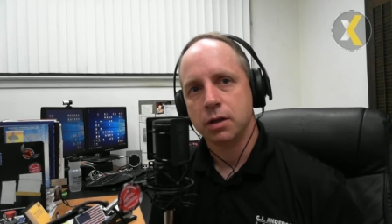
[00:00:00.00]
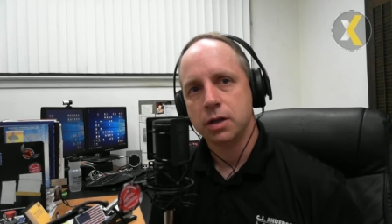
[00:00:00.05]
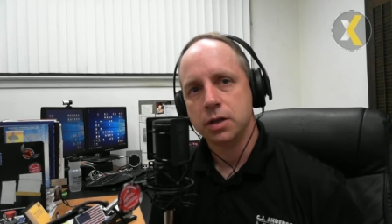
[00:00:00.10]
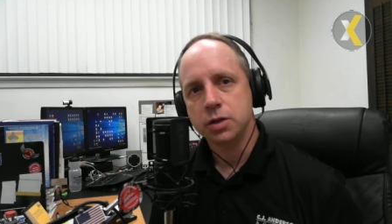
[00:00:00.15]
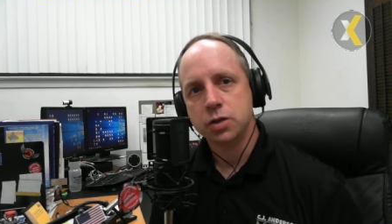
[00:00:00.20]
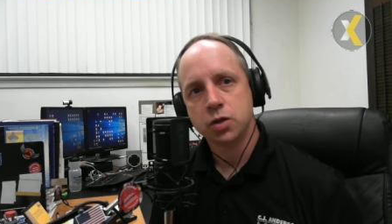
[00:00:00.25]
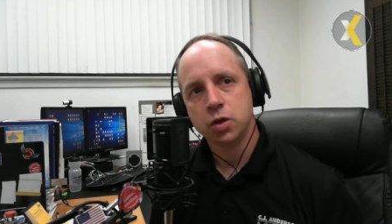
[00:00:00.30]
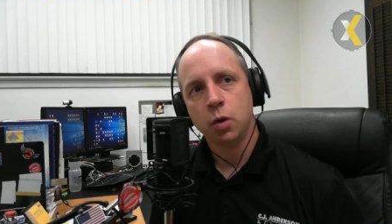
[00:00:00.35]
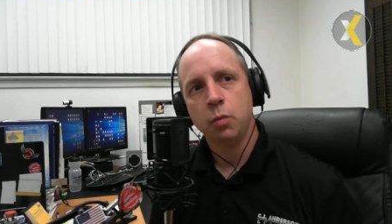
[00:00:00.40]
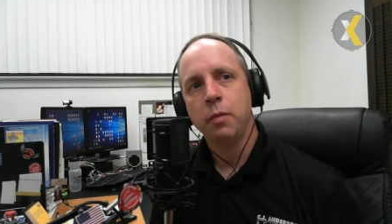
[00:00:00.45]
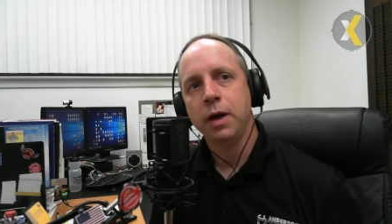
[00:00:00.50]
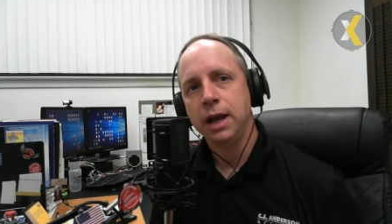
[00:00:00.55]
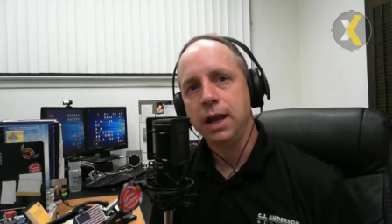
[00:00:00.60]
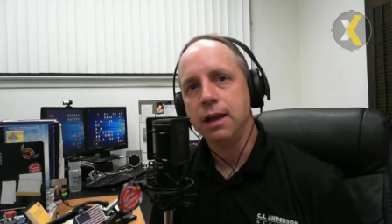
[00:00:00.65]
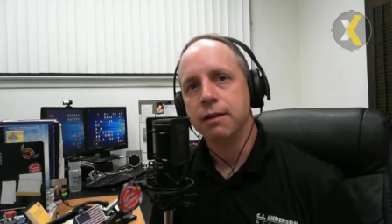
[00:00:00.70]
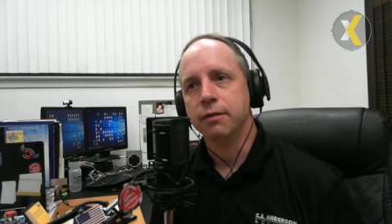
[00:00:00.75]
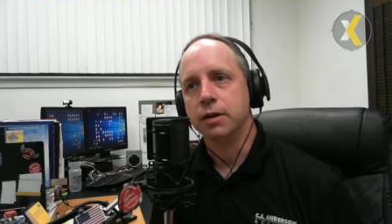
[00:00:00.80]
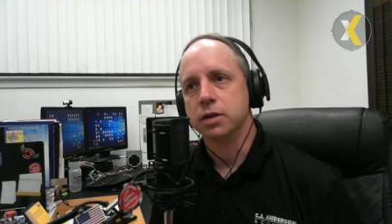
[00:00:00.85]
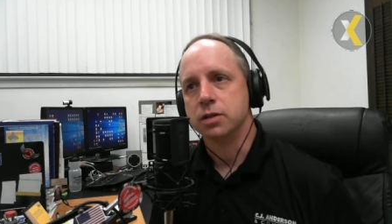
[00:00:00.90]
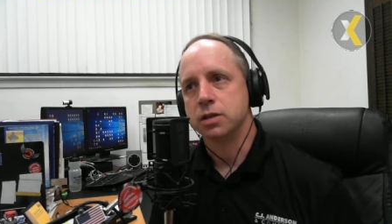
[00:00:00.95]
so many
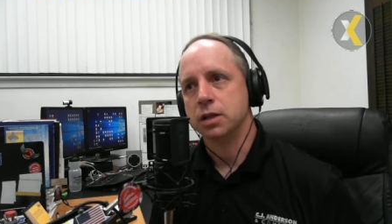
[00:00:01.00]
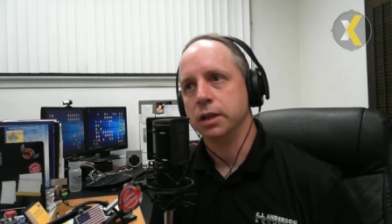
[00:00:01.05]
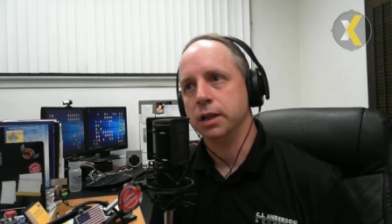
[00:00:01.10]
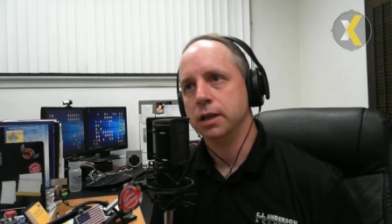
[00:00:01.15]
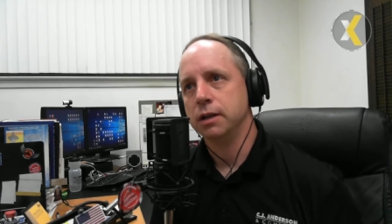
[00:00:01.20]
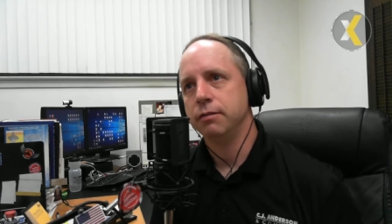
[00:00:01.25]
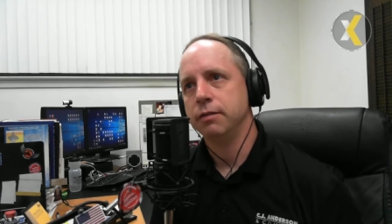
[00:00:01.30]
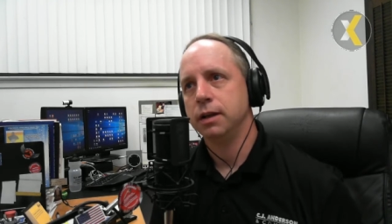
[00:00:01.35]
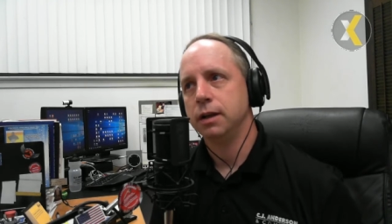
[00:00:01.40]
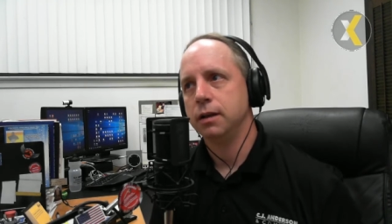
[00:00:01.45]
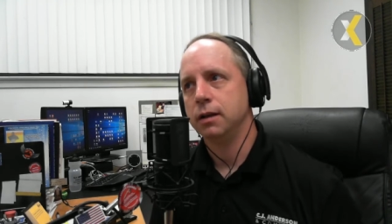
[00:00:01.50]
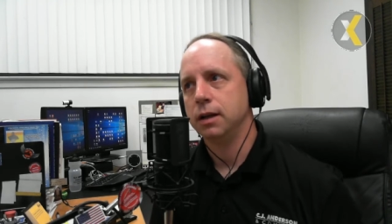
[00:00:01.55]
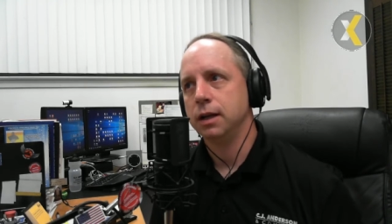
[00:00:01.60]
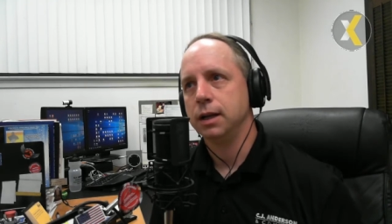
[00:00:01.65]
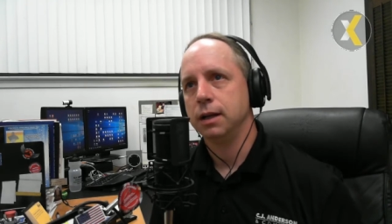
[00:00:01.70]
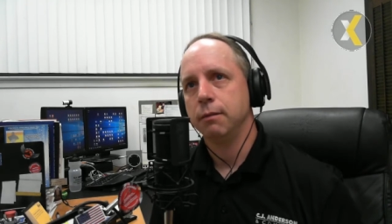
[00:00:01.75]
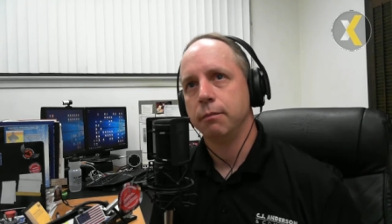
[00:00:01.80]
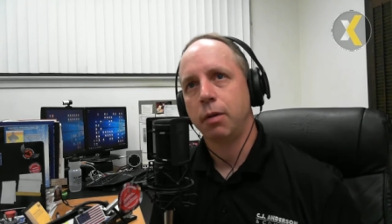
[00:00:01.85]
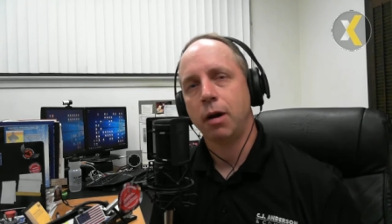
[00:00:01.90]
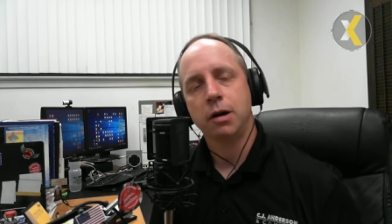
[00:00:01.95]
of us live in,
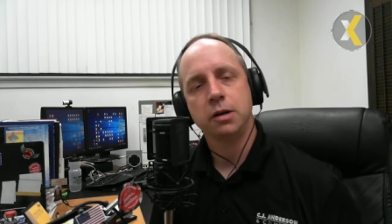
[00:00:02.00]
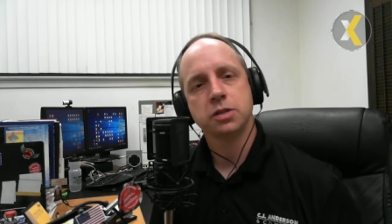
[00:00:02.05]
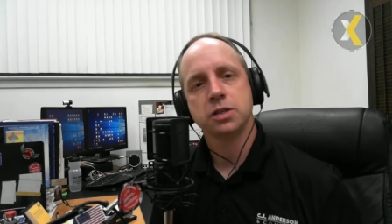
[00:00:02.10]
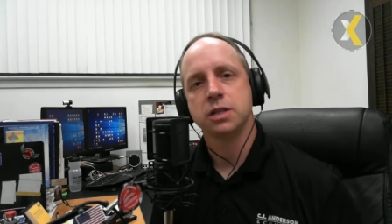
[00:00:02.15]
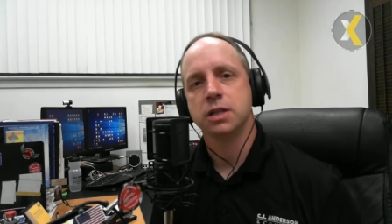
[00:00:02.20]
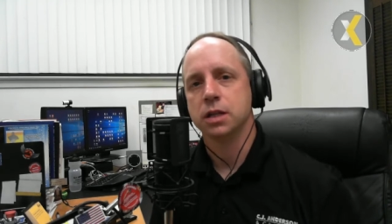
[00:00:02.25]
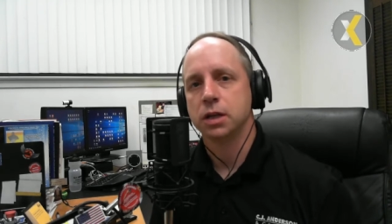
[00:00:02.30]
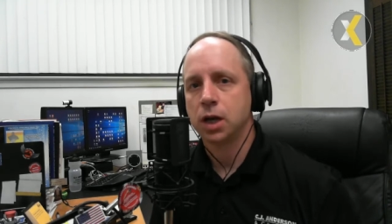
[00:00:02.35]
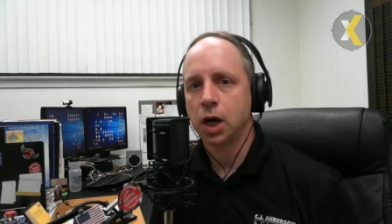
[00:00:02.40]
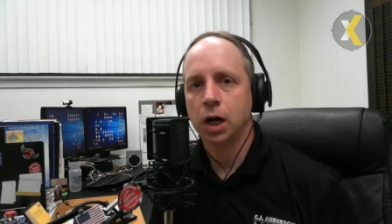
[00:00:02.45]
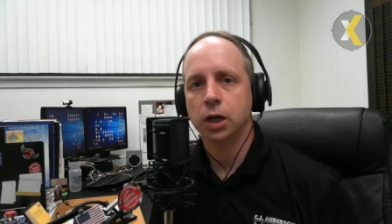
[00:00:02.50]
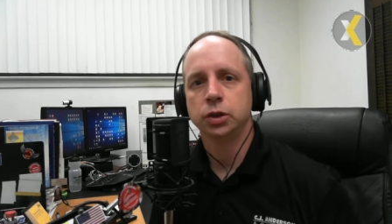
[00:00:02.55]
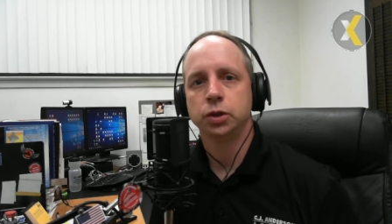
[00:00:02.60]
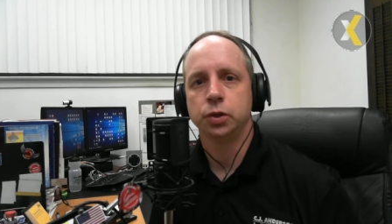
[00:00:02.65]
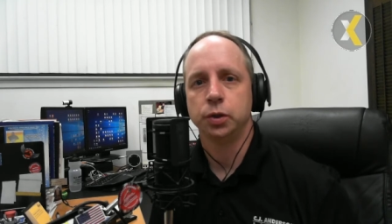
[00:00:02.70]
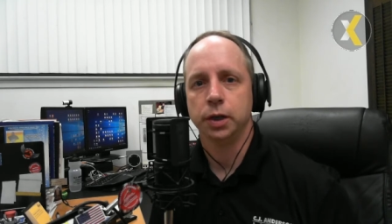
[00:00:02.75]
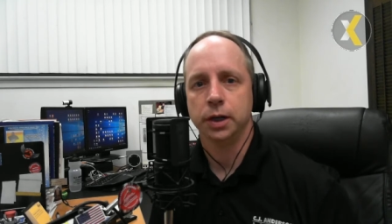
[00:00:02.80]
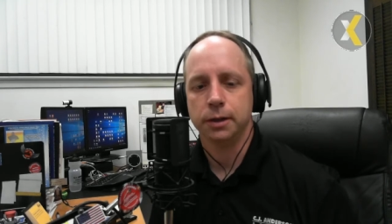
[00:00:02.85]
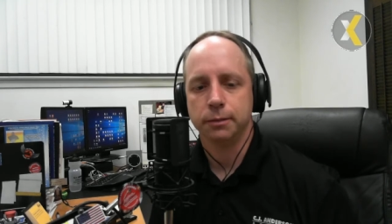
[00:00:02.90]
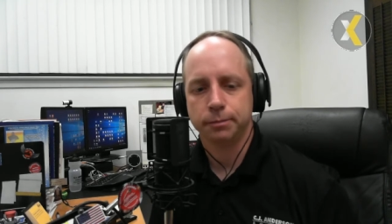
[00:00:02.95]
in parts of the
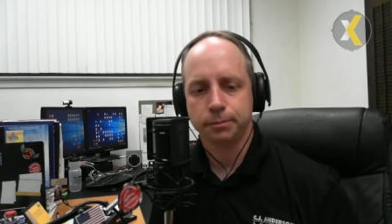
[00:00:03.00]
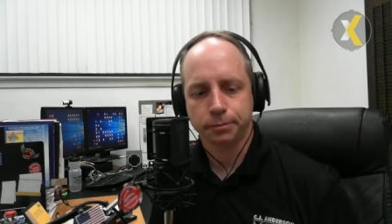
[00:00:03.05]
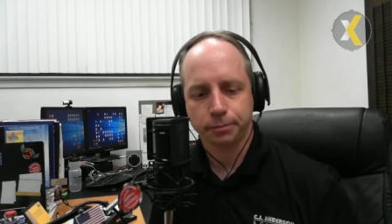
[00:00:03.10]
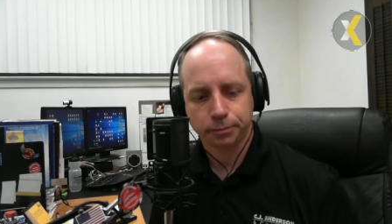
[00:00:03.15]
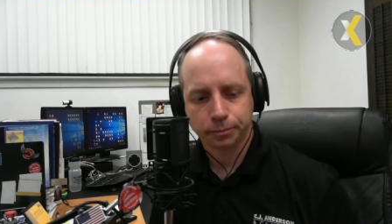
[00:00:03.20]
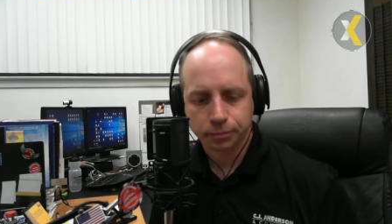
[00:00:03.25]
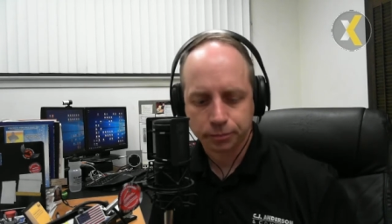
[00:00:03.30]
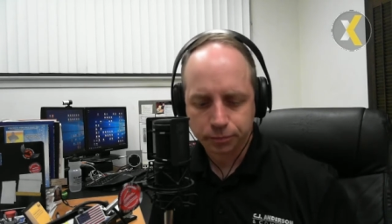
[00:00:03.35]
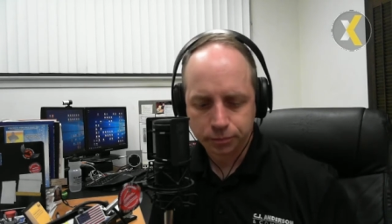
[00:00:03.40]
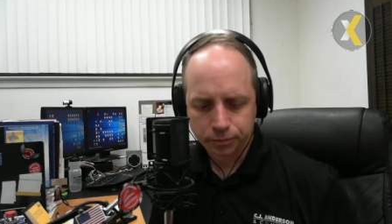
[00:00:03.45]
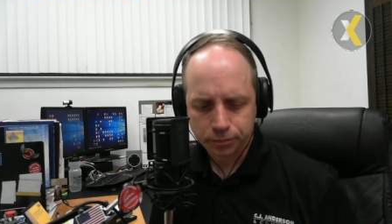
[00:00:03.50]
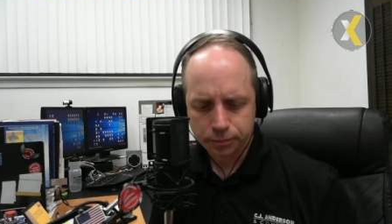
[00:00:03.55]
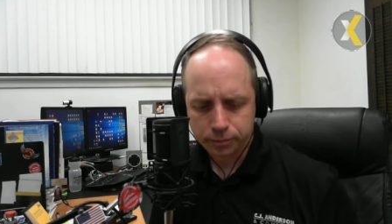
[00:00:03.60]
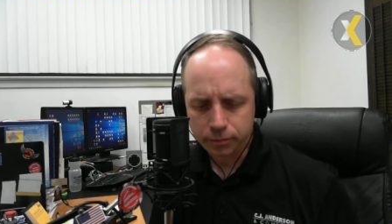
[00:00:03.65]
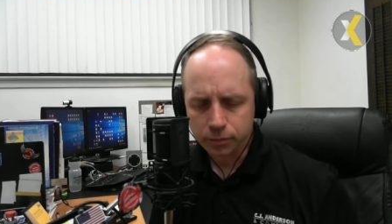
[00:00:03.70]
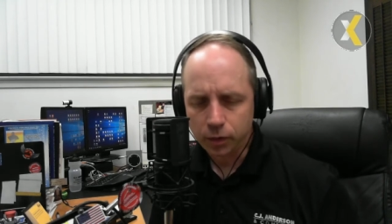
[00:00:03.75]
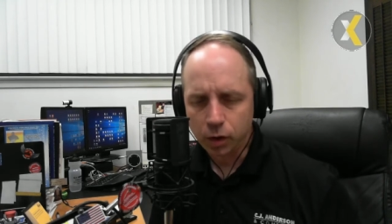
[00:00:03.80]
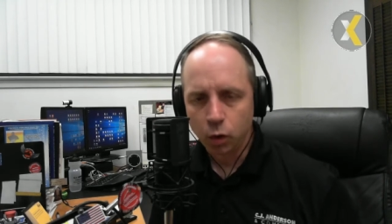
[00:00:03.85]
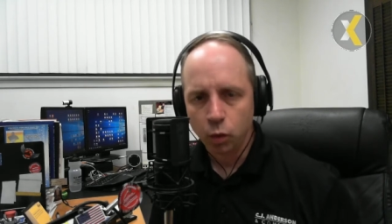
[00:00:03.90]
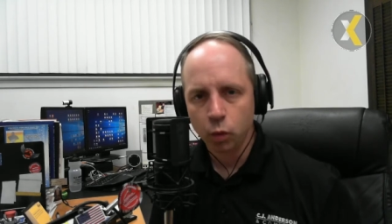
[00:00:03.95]
country
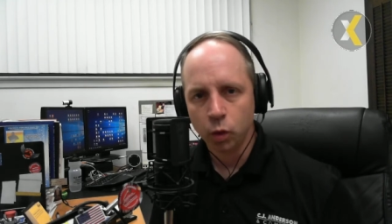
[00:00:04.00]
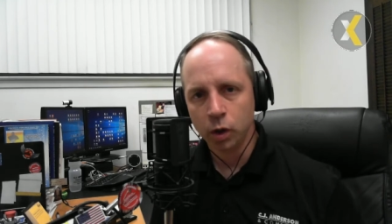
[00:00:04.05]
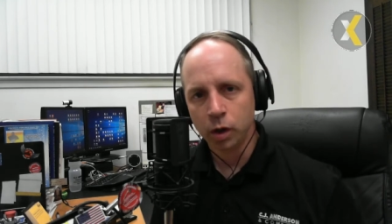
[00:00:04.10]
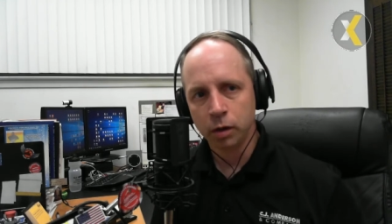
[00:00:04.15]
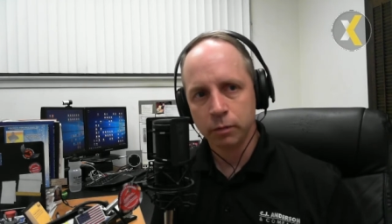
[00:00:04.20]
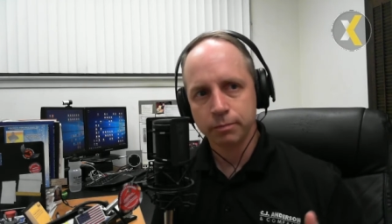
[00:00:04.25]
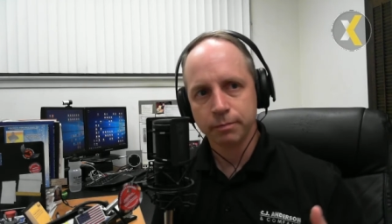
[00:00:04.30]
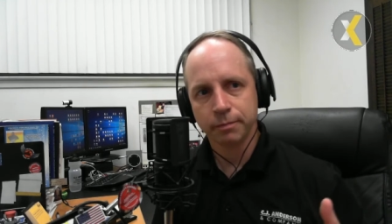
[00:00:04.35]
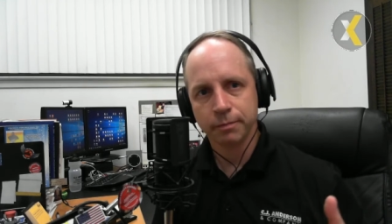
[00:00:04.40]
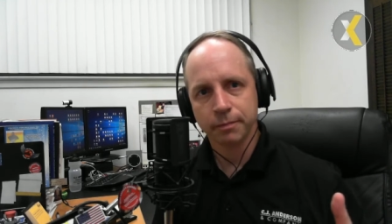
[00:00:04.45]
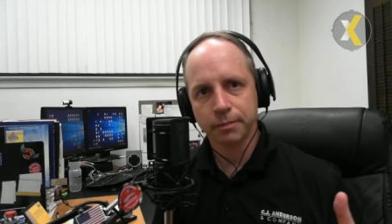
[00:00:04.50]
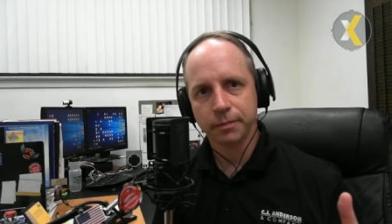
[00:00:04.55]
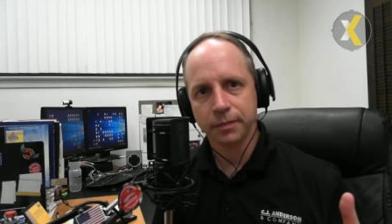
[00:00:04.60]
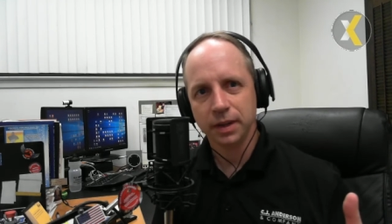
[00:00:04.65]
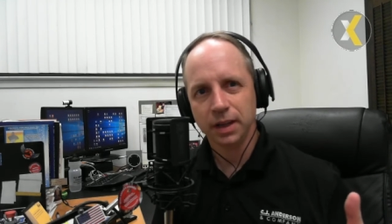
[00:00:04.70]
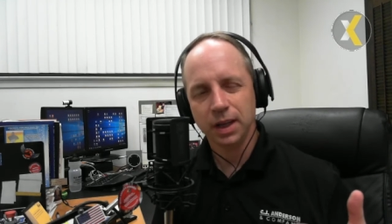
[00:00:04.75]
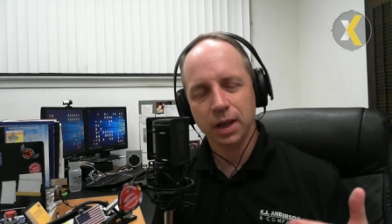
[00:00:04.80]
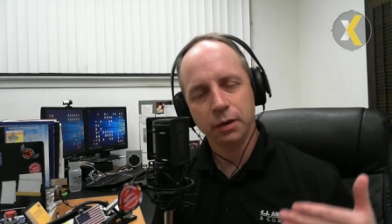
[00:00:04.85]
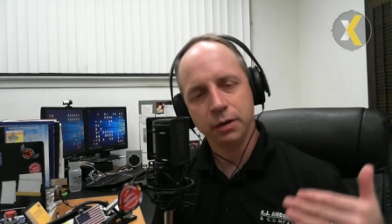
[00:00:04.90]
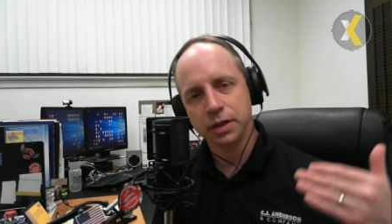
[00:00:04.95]
where
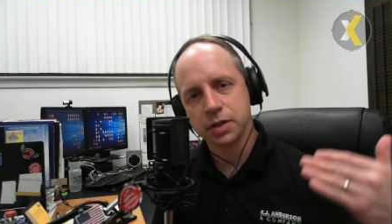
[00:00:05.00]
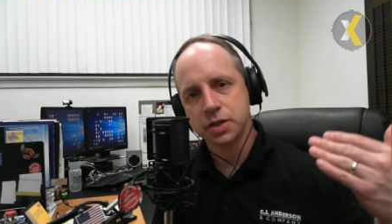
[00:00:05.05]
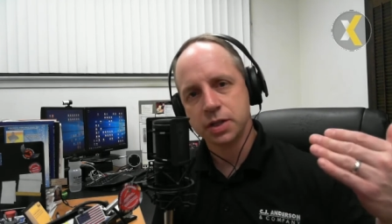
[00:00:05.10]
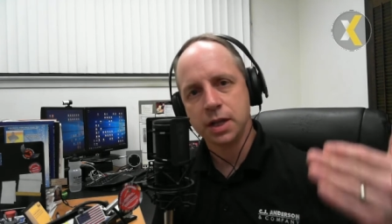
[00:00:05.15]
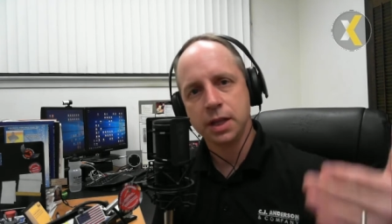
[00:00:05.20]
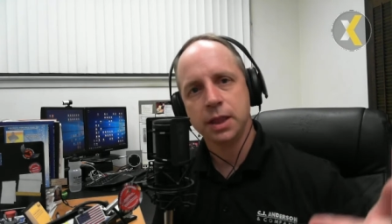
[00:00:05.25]
you know, you see